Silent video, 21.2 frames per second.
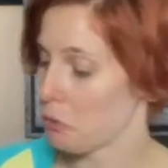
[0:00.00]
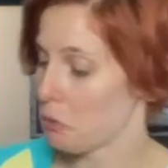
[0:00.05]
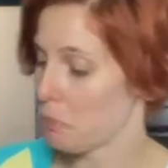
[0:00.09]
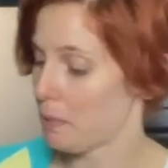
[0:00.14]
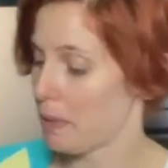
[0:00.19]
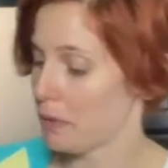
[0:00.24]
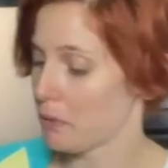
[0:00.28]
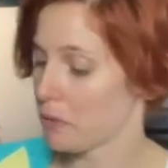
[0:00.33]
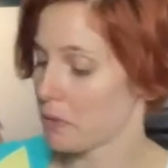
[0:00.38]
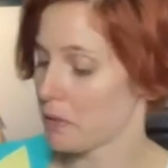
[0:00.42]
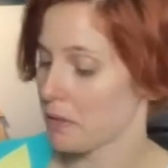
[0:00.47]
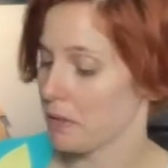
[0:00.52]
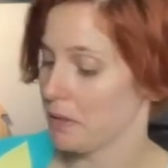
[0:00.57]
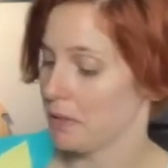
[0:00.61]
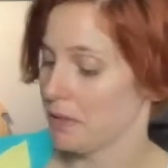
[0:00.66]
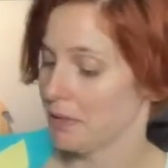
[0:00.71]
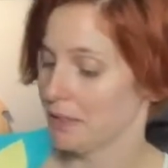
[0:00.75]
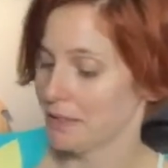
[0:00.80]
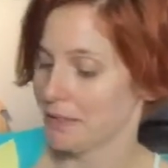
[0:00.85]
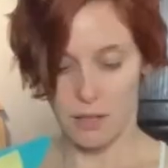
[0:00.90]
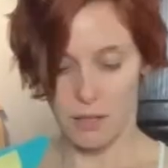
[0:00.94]
powder.
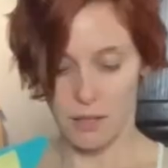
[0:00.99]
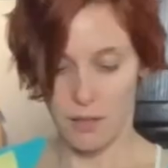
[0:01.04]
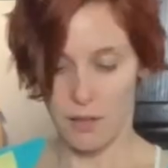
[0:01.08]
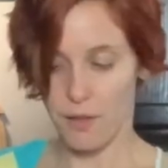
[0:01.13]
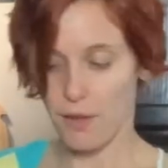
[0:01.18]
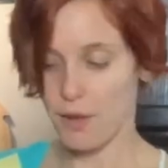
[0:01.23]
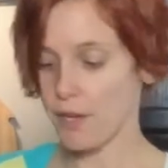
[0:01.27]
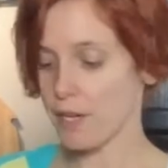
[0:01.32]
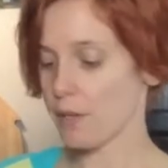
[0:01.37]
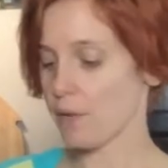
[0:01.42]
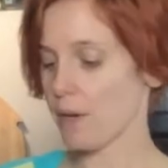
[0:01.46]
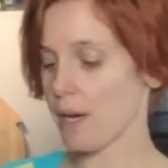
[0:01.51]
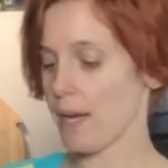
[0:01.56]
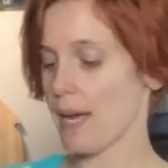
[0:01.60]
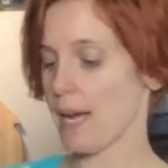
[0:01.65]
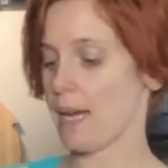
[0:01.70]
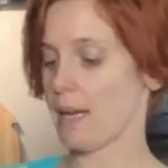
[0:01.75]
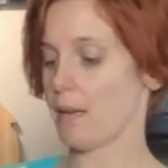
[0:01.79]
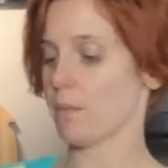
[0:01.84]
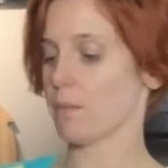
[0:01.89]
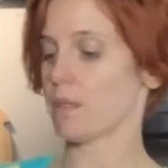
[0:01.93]
30
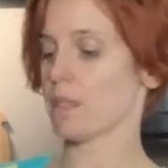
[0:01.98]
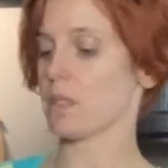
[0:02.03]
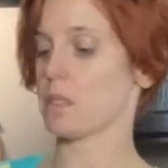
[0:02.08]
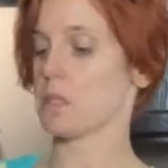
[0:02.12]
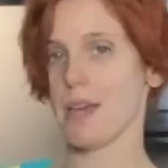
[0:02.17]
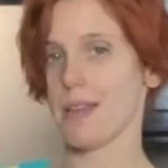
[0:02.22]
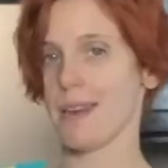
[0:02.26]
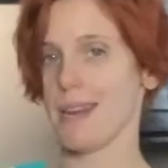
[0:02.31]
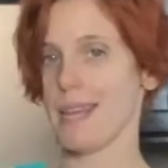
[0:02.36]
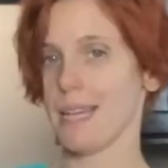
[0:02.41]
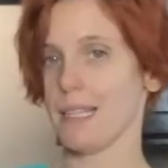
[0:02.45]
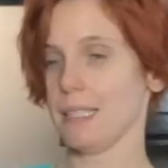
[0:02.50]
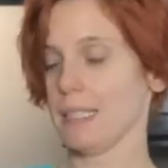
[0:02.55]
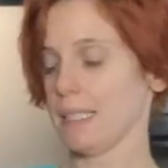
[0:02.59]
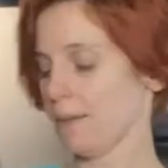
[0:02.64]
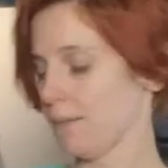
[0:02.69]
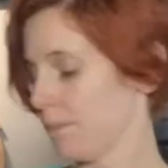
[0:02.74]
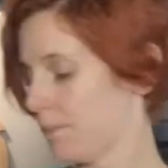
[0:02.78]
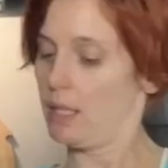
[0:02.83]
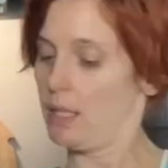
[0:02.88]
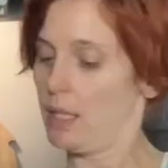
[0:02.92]
grams. Nailed it.
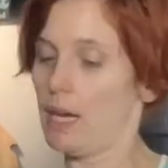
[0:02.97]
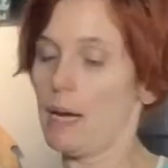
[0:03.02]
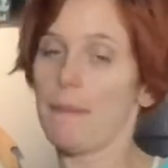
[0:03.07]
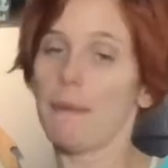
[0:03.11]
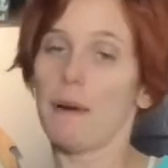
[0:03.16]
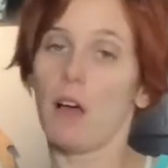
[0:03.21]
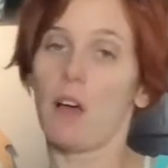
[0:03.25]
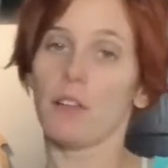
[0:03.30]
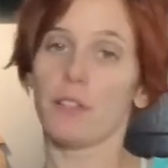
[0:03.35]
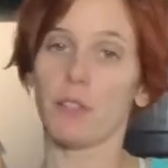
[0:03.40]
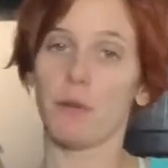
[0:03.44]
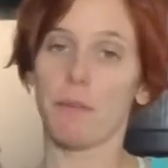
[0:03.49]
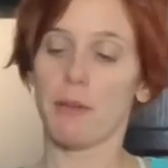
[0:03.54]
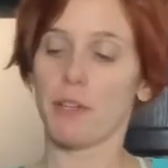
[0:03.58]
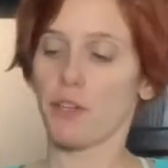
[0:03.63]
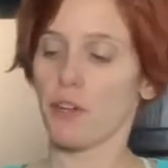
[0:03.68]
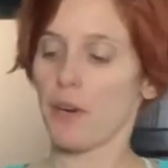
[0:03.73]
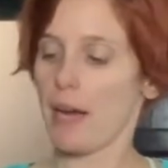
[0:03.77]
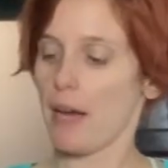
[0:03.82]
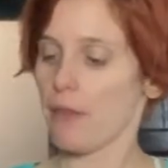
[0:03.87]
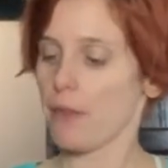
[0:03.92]
I'm going to also measure
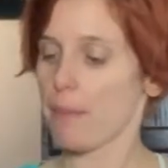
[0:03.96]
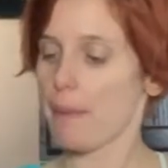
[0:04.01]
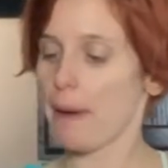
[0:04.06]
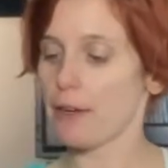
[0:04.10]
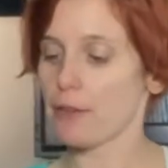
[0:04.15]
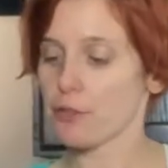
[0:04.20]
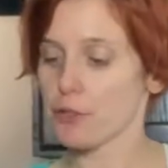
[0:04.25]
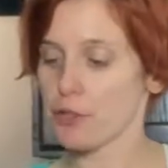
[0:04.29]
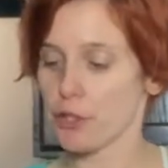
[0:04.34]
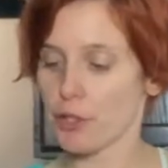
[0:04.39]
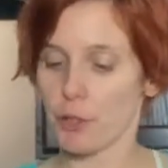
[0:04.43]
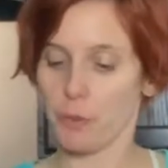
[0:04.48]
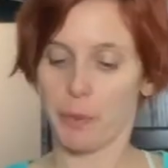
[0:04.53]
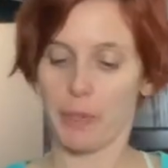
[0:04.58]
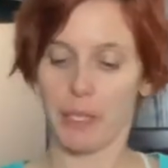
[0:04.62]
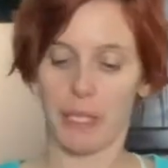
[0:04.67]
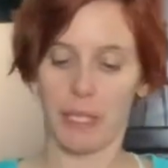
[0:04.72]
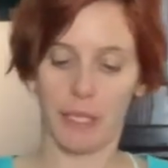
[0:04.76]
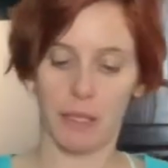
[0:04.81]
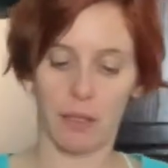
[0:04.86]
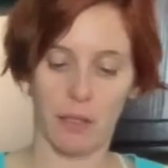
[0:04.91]
out the powdered sugar we
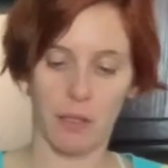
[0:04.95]
need.